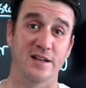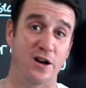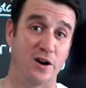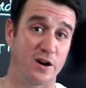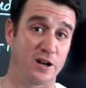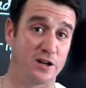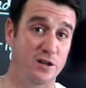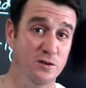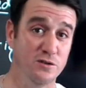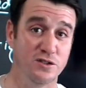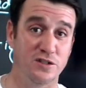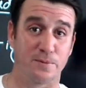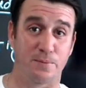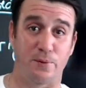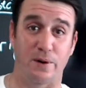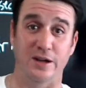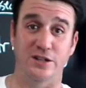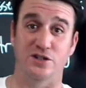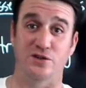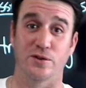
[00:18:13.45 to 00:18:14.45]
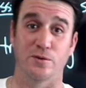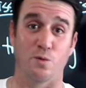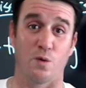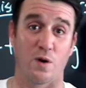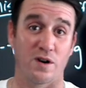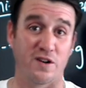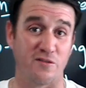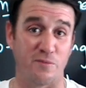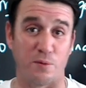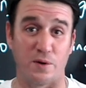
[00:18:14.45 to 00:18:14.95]
and their occlusion pressure and
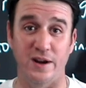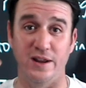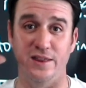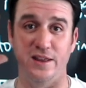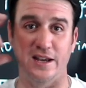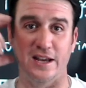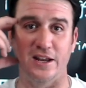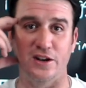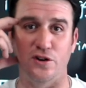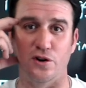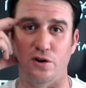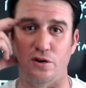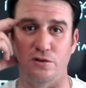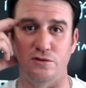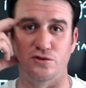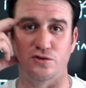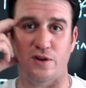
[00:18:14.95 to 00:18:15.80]
work of breathing and neural